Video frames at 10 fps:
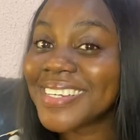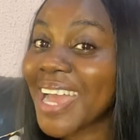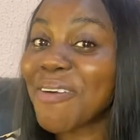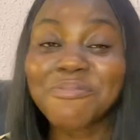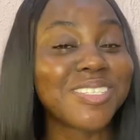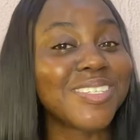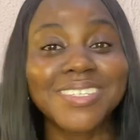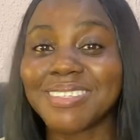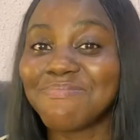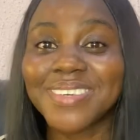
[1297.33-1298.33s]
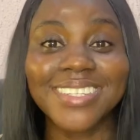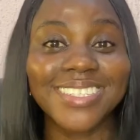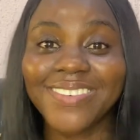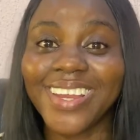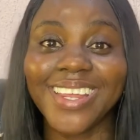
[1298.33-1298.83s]
I'm wishing you the best,
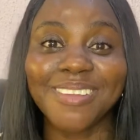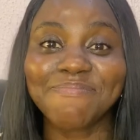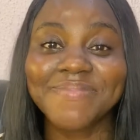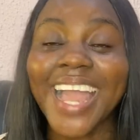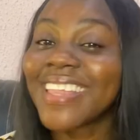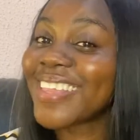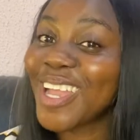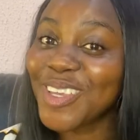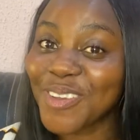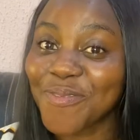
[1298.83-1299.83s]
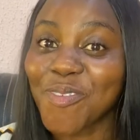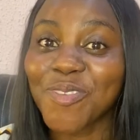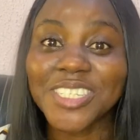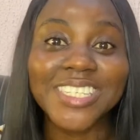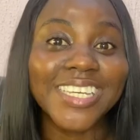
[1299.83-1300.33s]
really. And thank you for
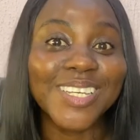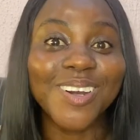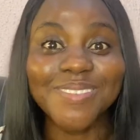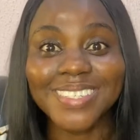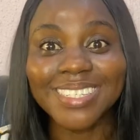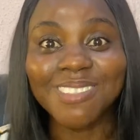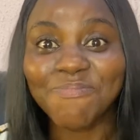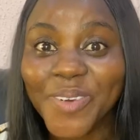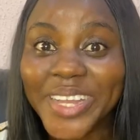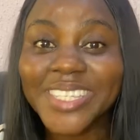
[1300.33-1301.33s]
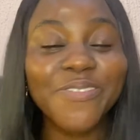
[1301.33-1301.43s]
watching up to this point.